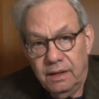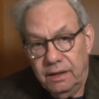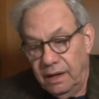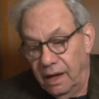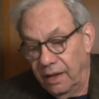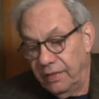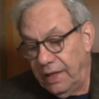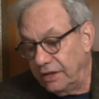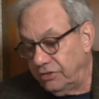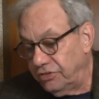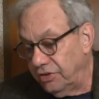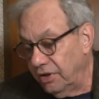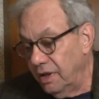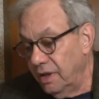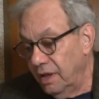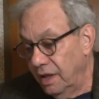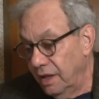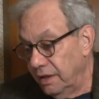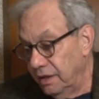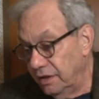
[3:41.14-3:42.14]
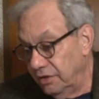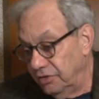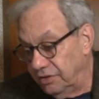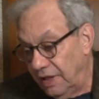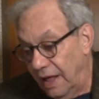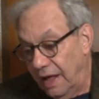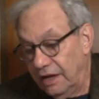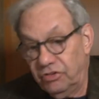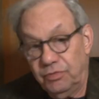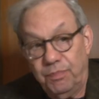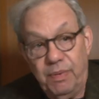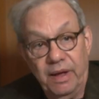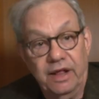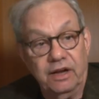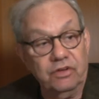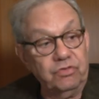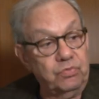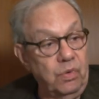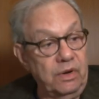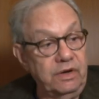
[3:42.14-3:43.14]
Now, is that as
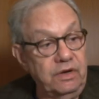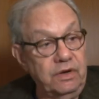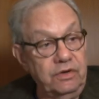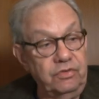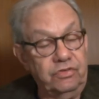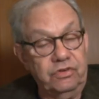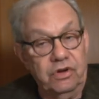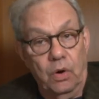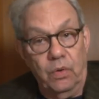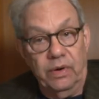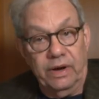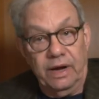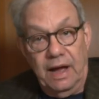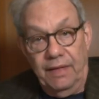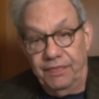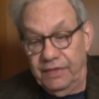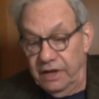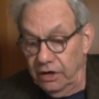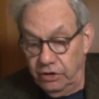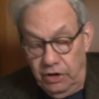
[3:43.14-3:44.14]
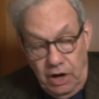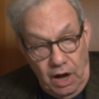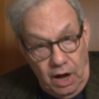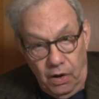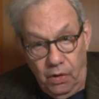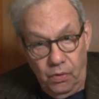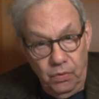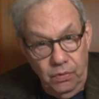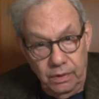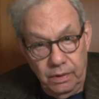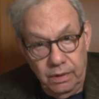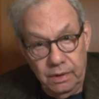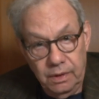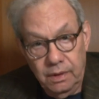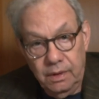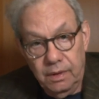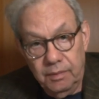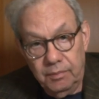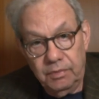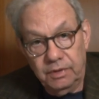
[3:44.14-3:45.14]
bad as what is going on there? No,
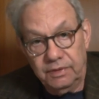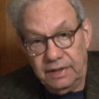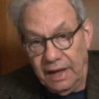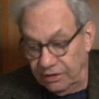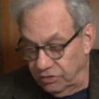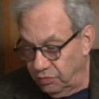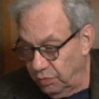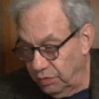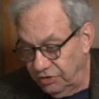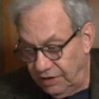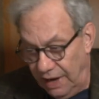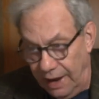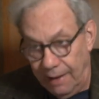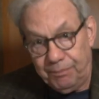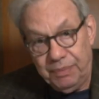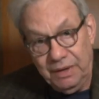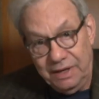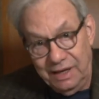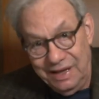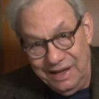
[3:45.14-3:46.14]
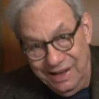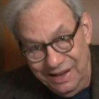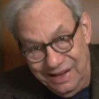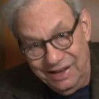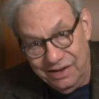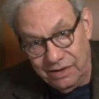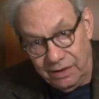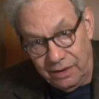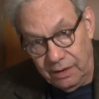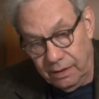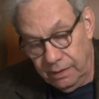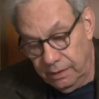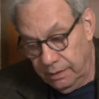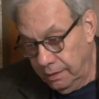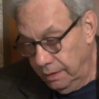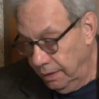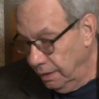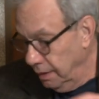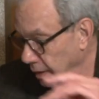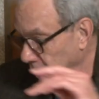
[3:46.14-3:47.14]
but that's what's happening here.
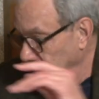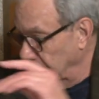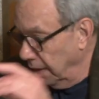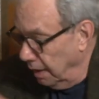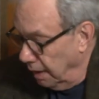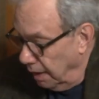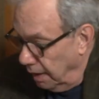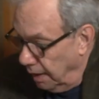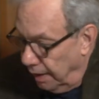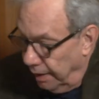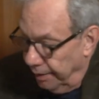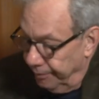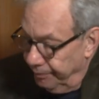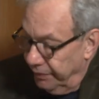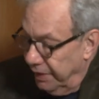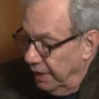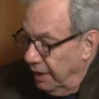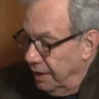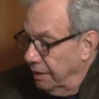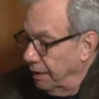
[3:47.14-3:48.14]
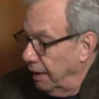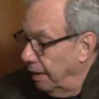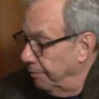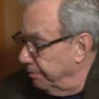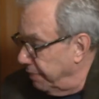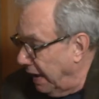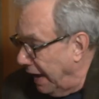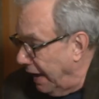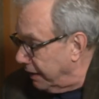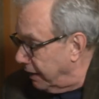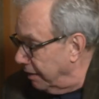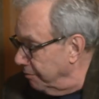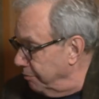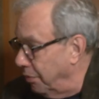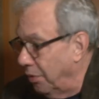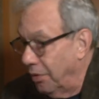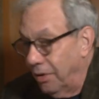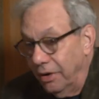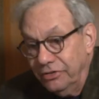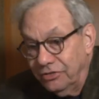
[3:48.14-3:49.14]
And I'm back in
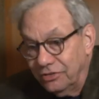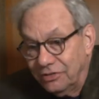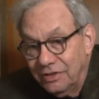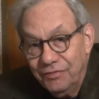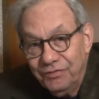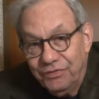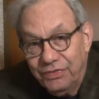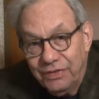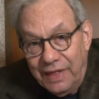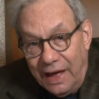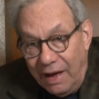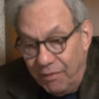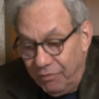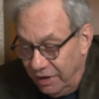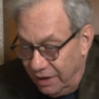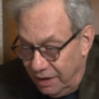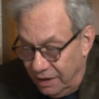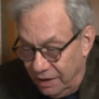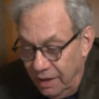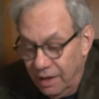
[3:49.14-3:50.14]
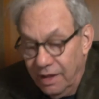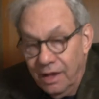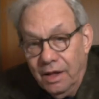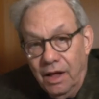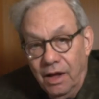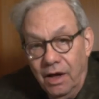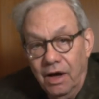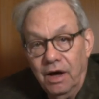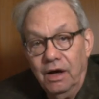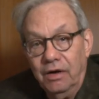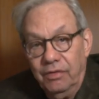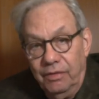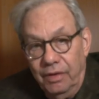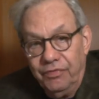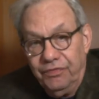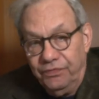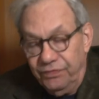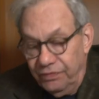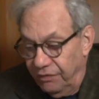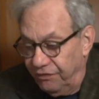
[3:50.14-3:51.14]
Boston for that. We had
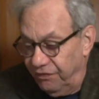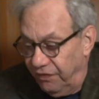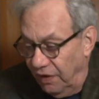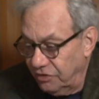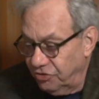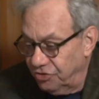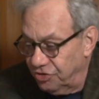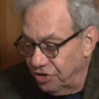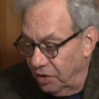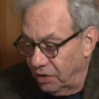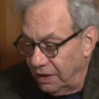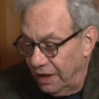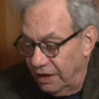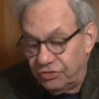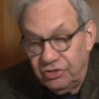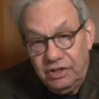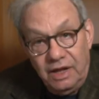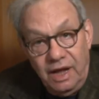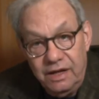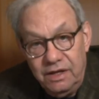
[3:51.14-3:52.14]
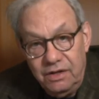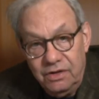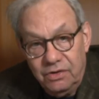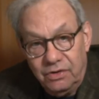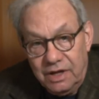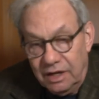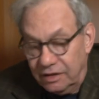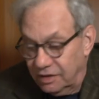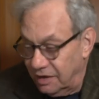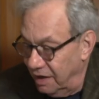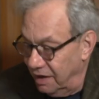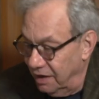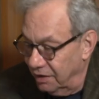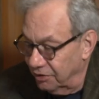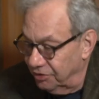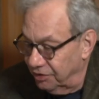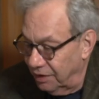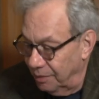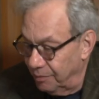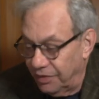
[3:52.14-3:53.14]
a fun show last night, and you'll get to hear
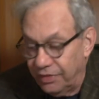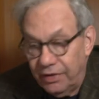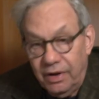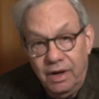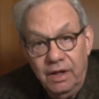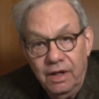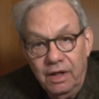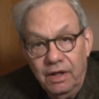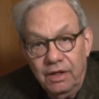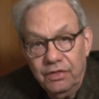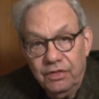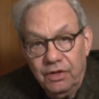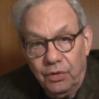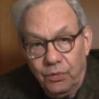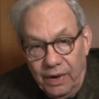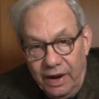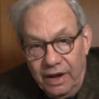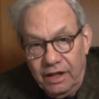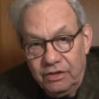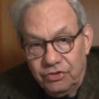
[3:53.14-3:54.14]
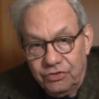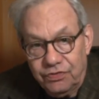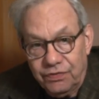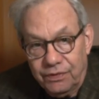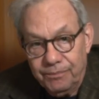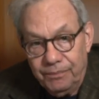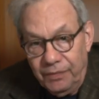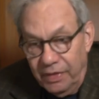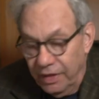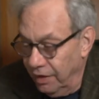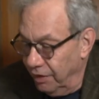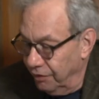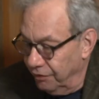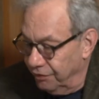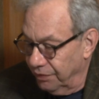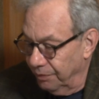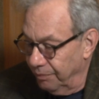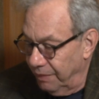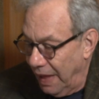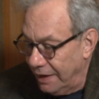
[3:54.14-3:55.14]
some of the rants
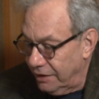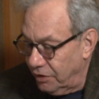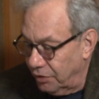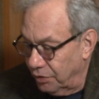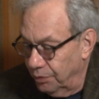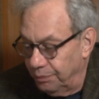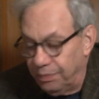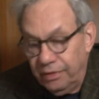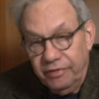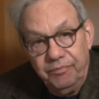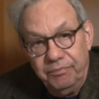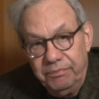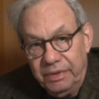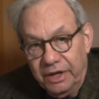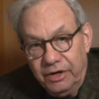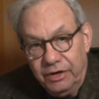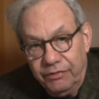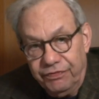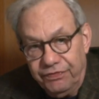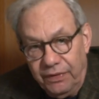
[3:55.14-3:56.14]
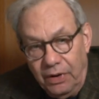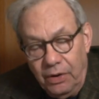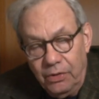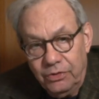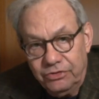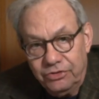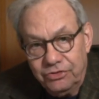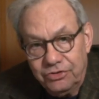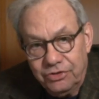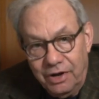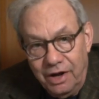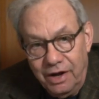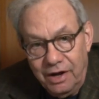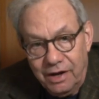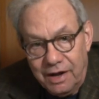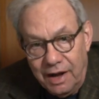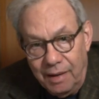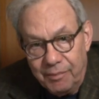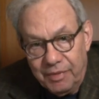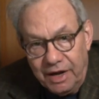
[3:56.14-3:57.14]
from that group of bitter folks
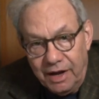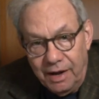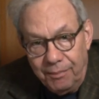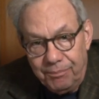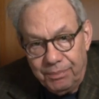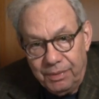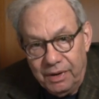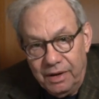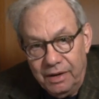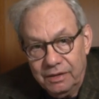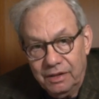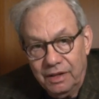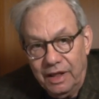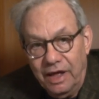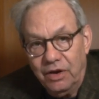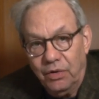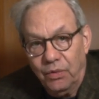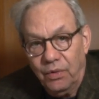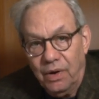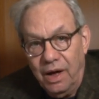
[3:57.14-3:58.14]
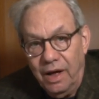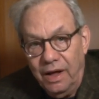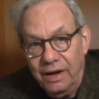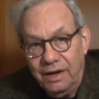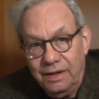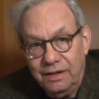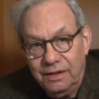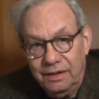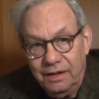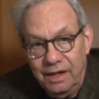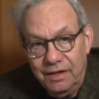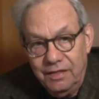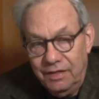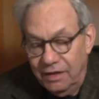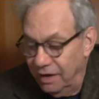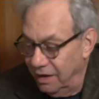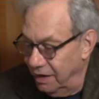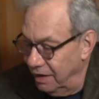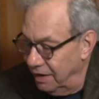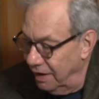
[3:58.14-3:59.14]
coming up later on in
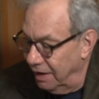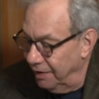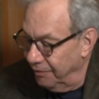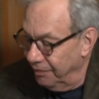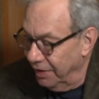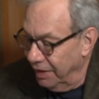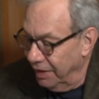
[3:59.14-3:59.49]
the